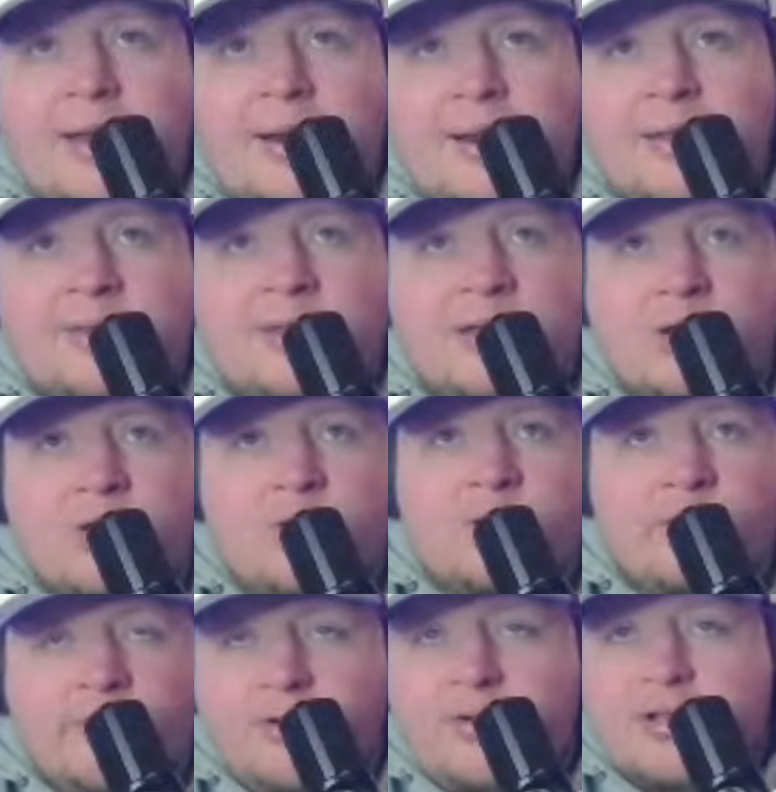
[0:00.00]
I think
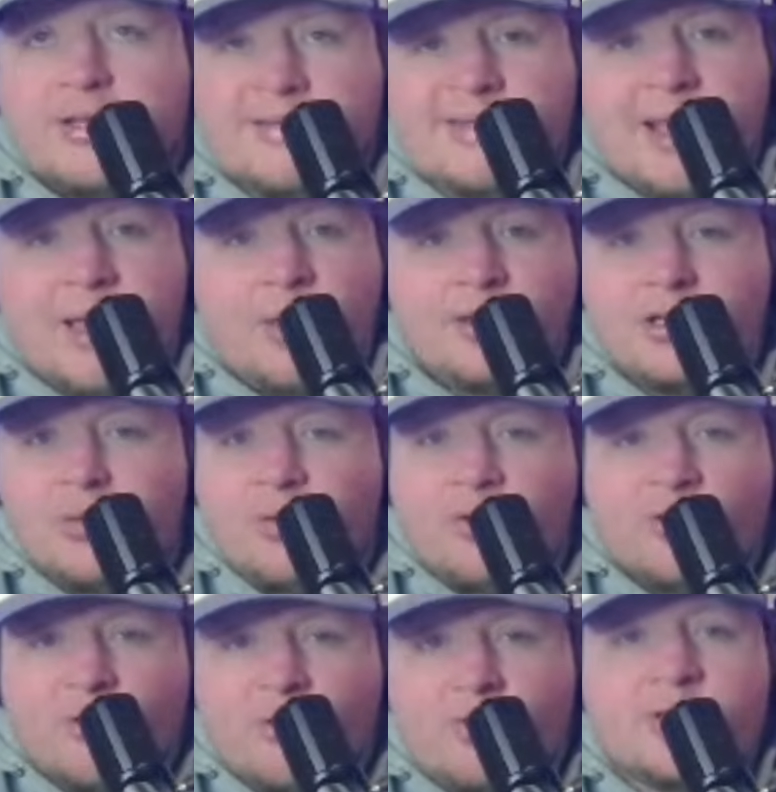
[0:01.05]
you can sell it to
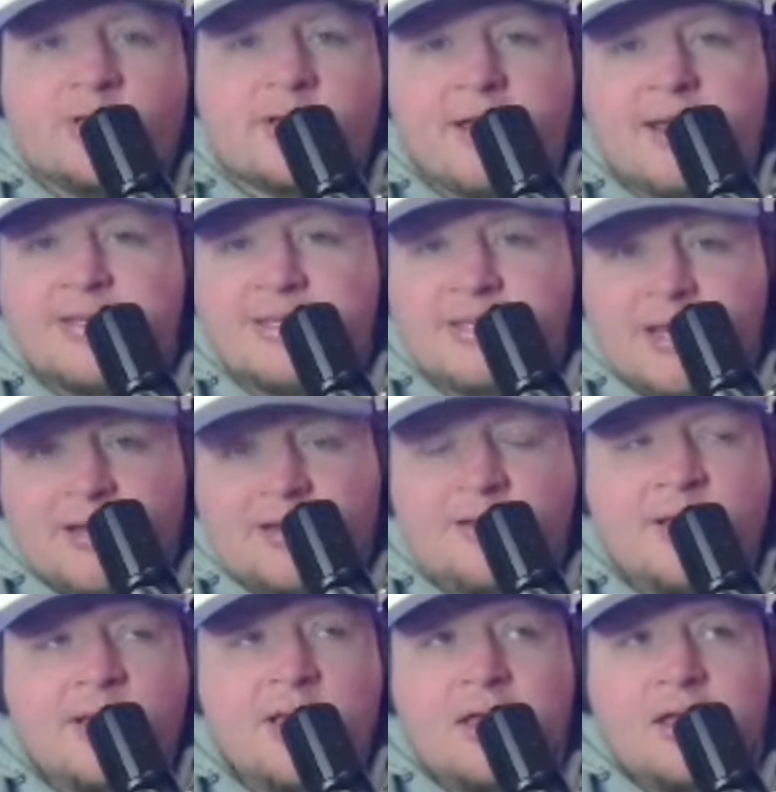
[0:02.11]
recruits. Like I said,
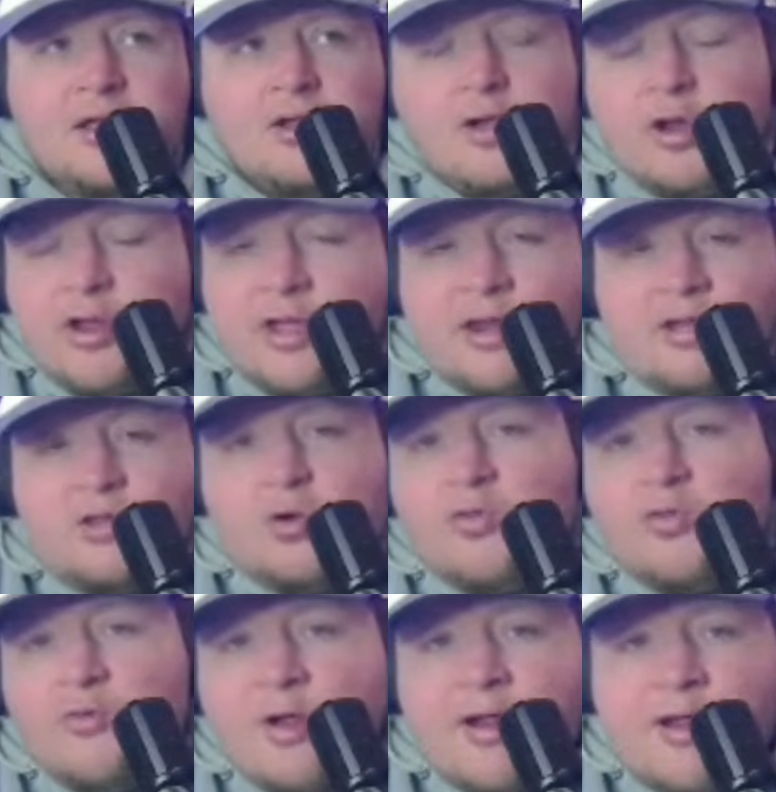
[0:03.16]
go to any dual
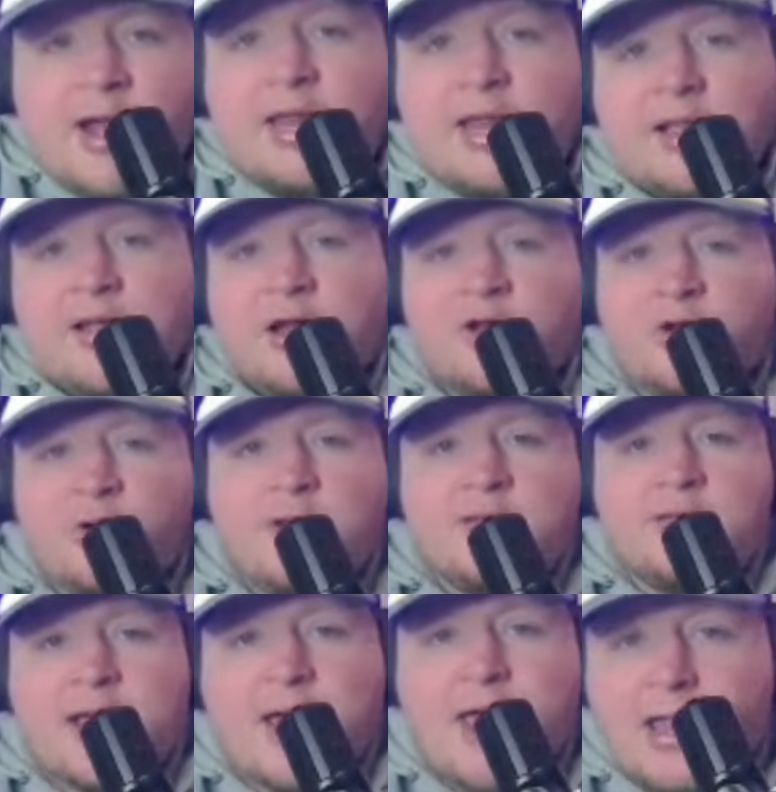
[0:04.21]
threat guy in the country and
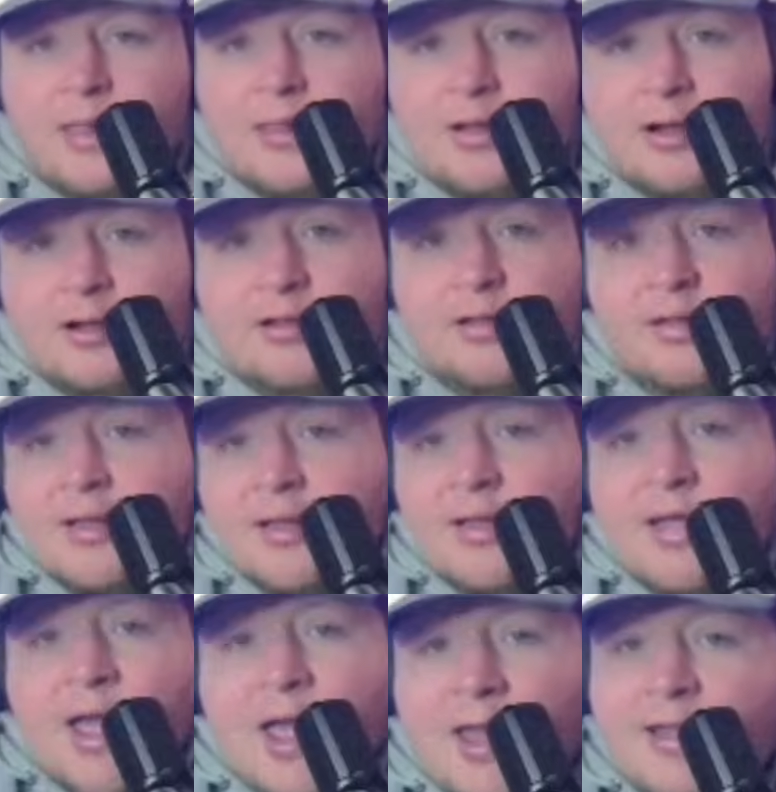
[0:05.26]
say, "Hey, look,
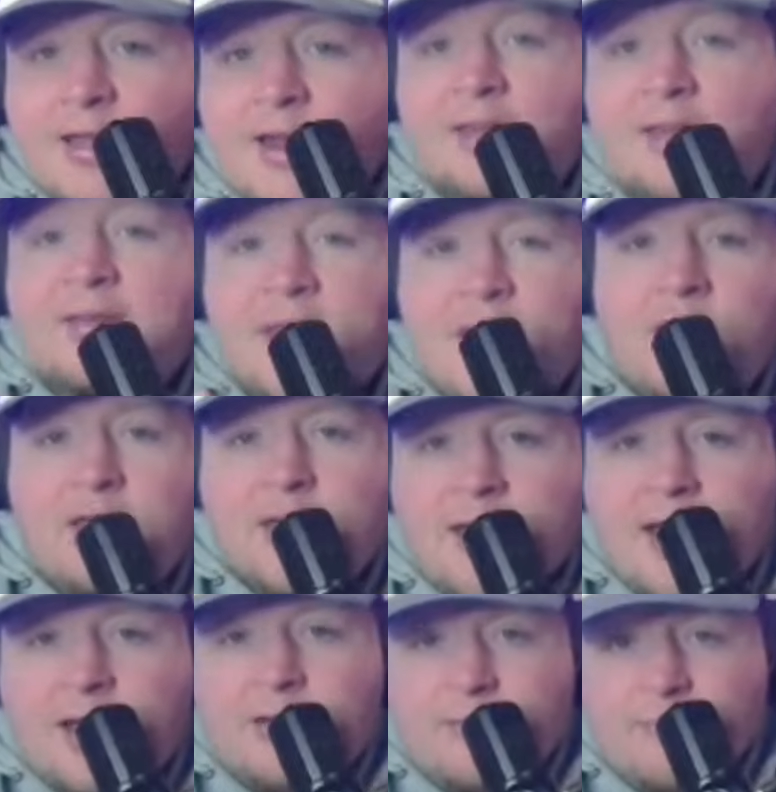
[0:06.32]
I ain't got to tell you
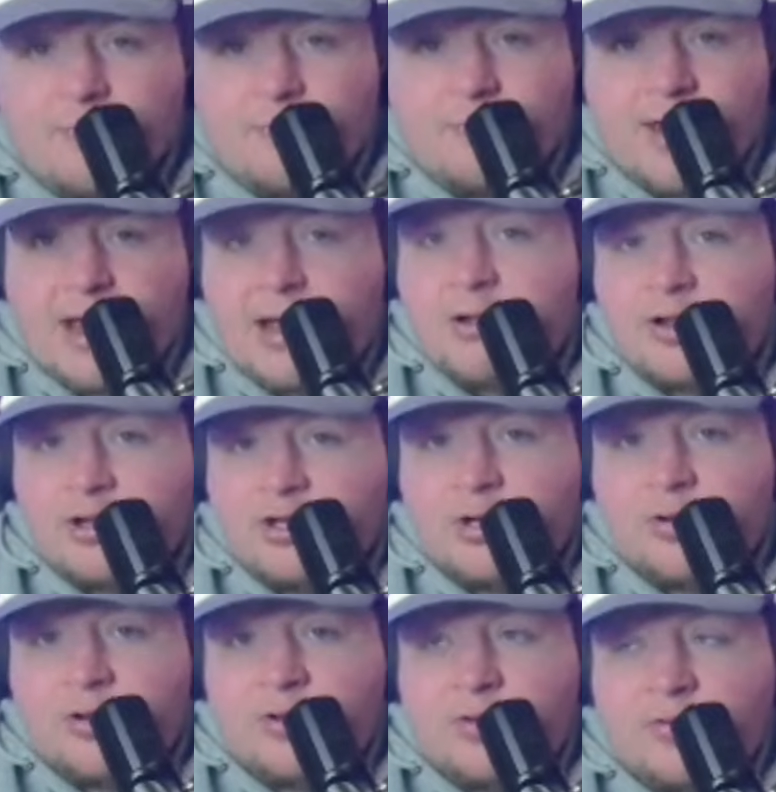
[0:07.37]
how good you
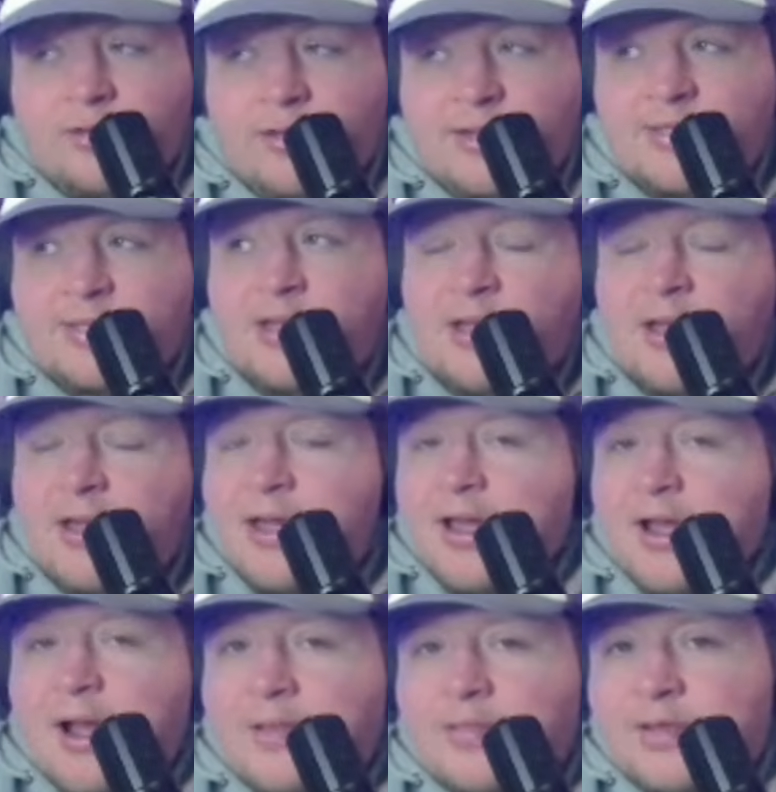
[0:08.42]
could do in this.
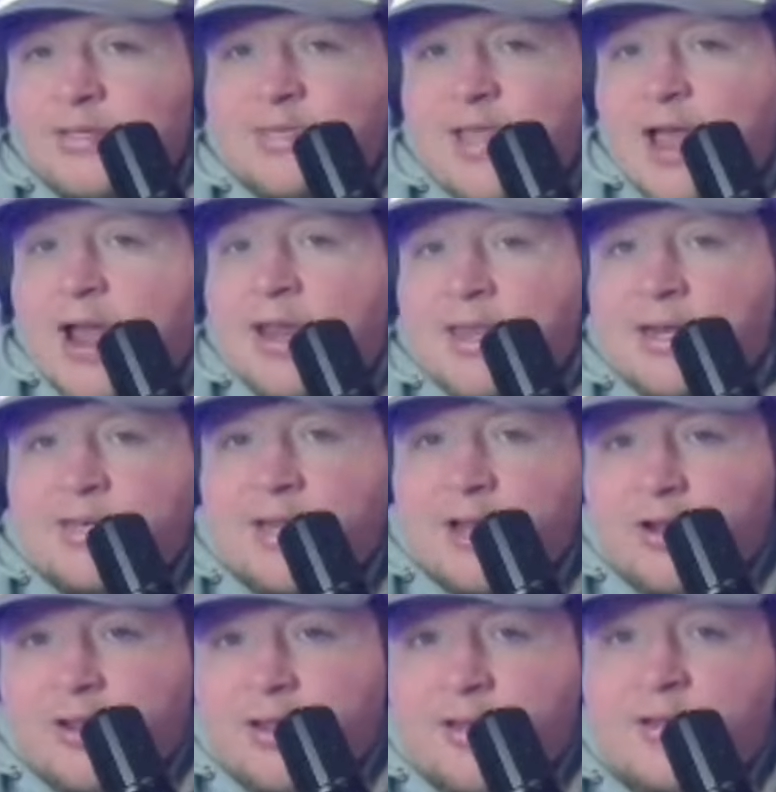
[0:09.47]
This guy can
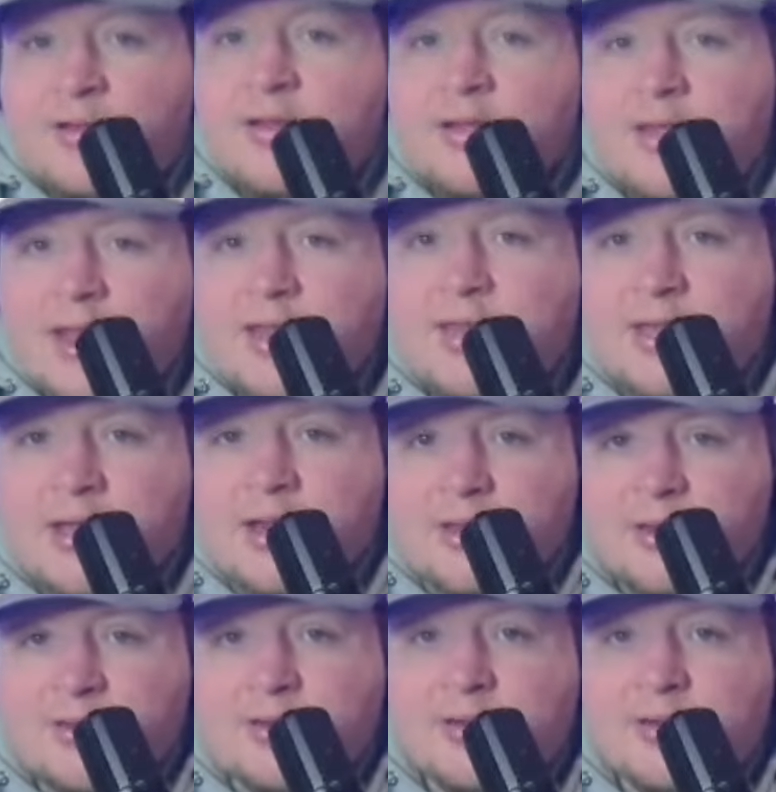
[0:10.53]
tell you he did it.